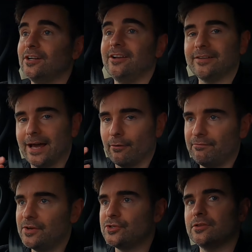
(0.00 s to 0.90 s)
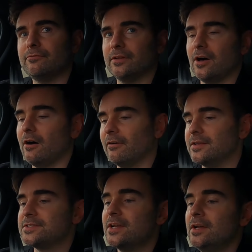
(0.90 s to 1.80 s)
earlier and how efficient the Velar
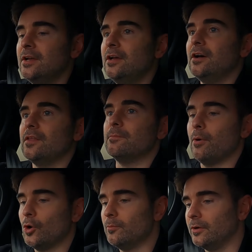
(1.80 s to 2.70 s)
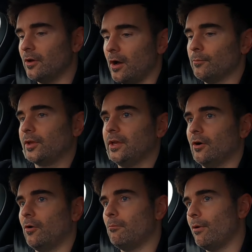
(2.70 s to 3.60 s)
is. At the moment, I'm looking
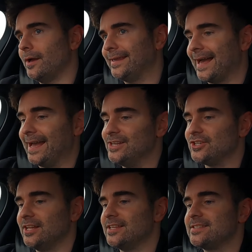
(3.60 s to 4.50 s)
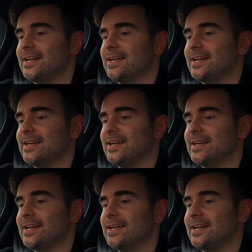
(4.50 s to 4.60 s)
on my gauge and it's